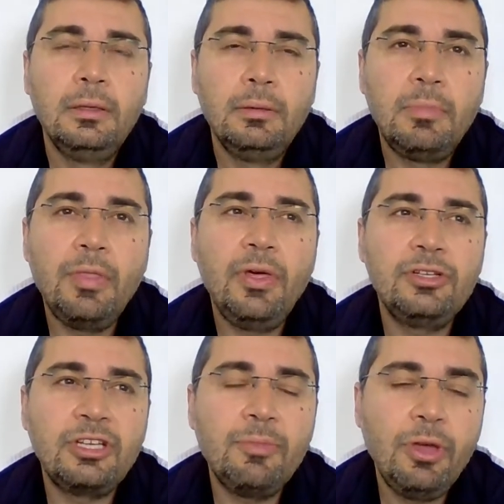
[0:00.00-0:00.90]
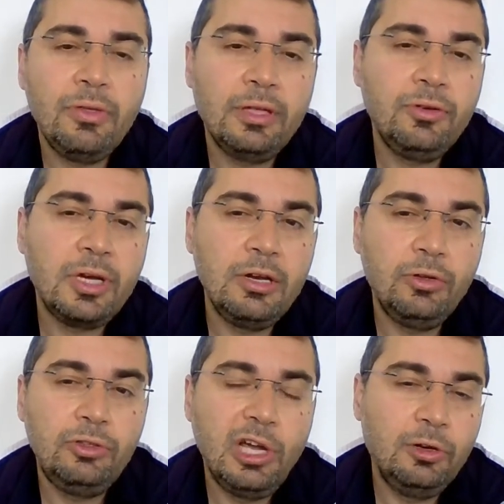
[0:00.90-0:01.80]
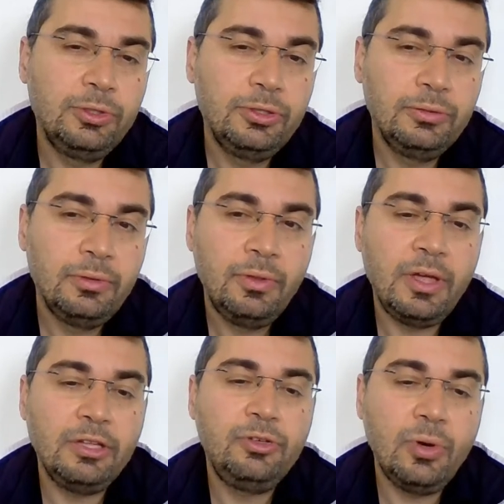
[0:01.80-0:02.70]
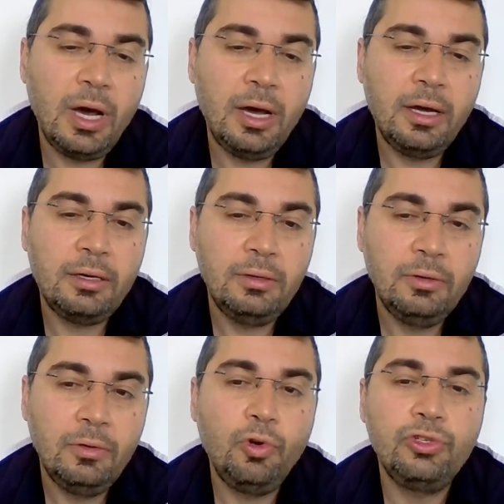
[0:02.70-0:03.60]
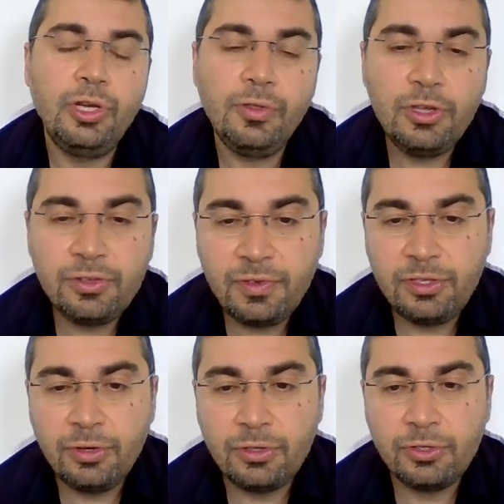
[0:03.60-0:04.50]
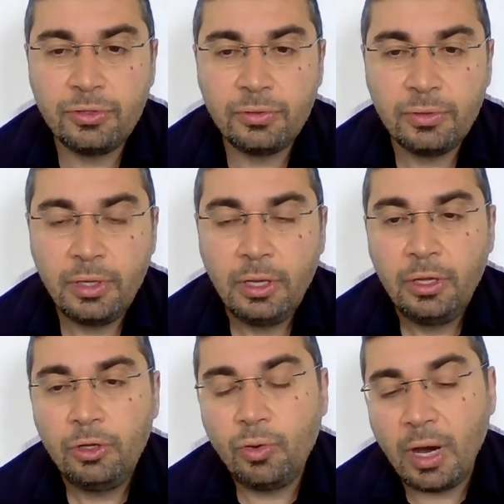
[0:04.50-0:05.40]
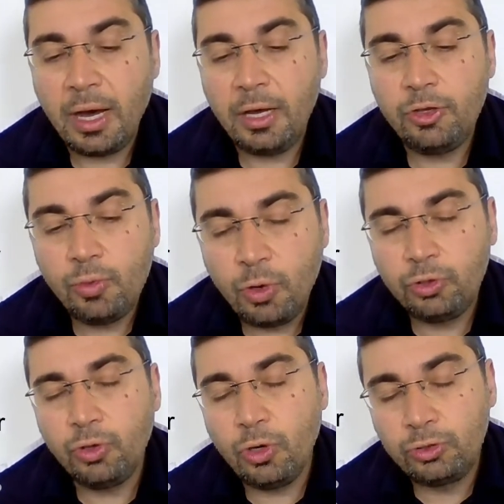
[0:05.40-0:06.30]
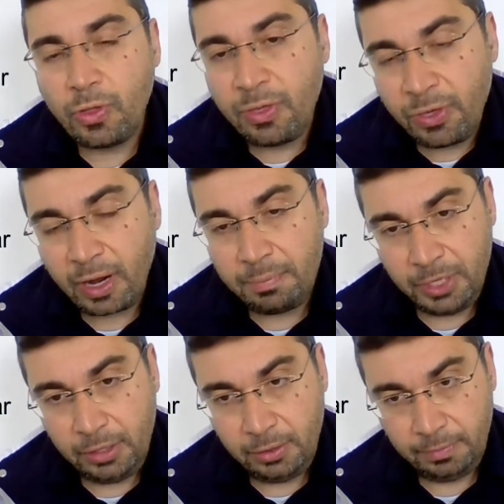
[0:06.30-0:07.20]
but there is something that you cannot doubt, that you are watching these videos, you want to go to the therapy.